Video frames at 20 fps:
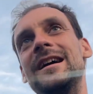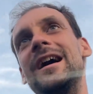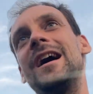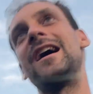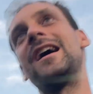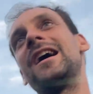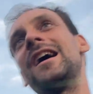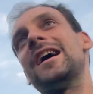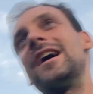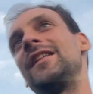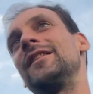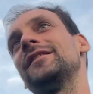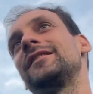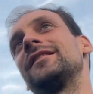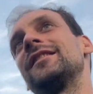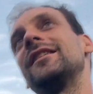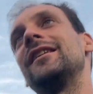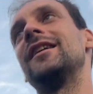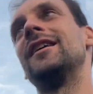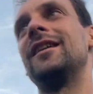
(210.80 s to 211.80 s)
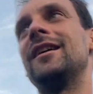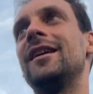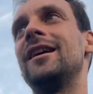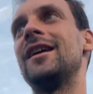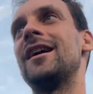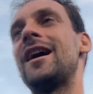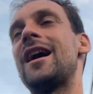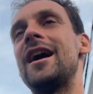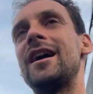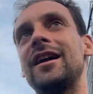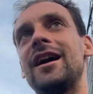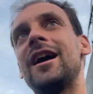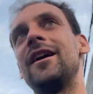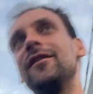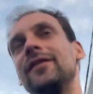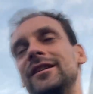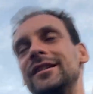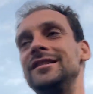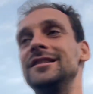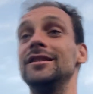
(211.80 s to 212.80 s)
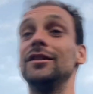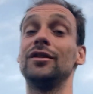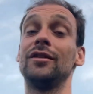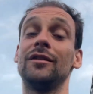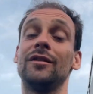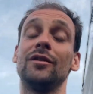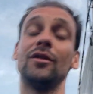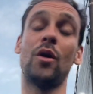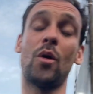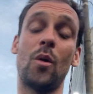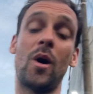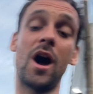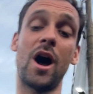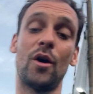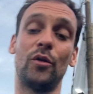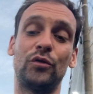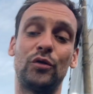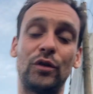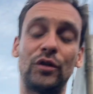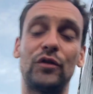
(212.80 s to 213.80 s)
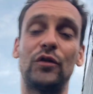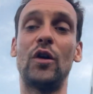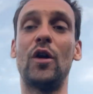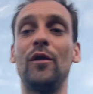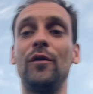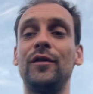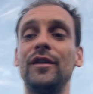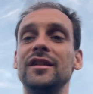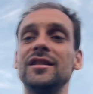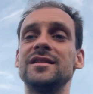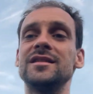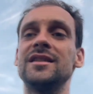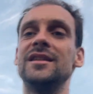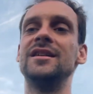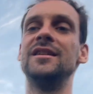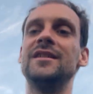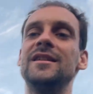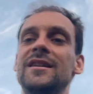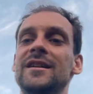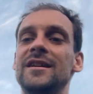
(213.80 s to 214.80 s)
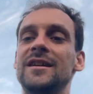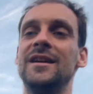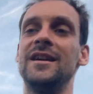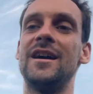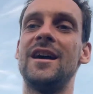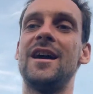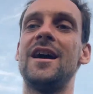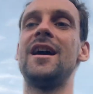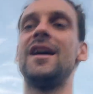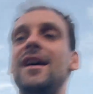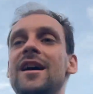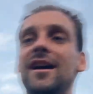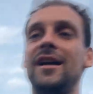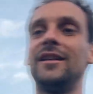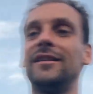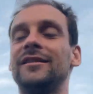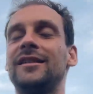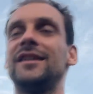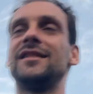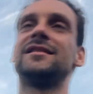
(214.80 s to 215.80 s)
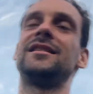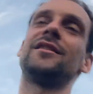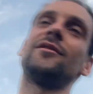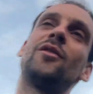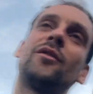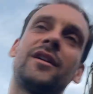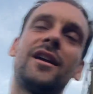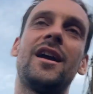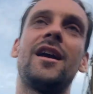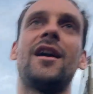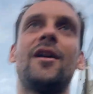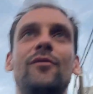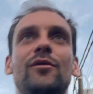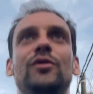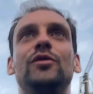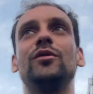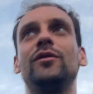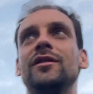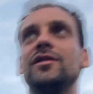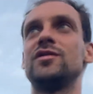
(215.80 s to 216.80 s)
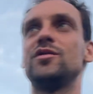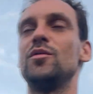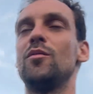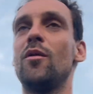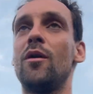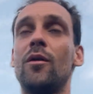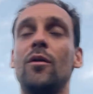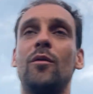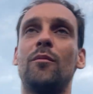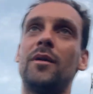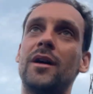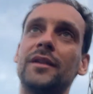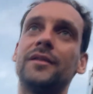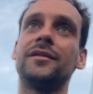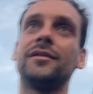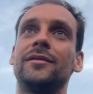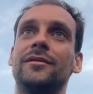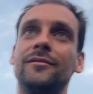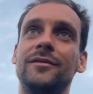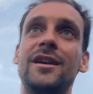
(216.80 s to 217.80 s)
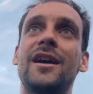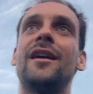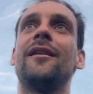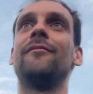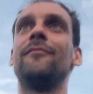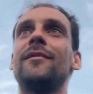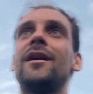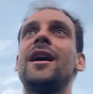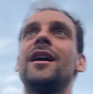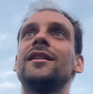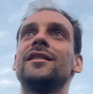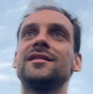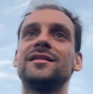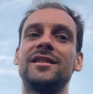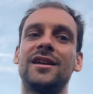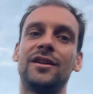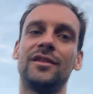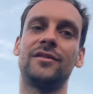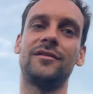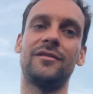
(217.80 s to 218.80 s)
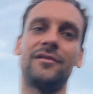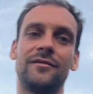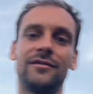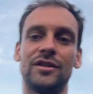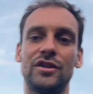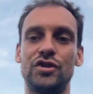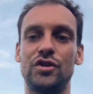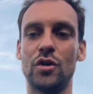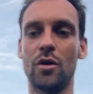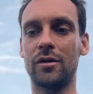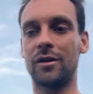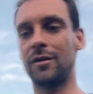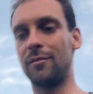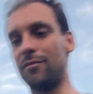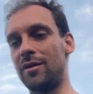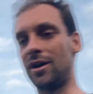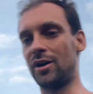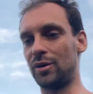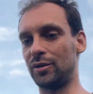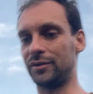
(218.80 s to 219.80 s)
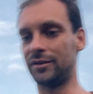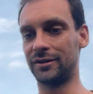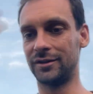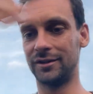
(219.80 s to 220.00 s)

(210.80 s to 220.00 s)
and I really didn't know how to resolve this. And I said, okay, I will do this tomorrow. But yeah, I understand the joke about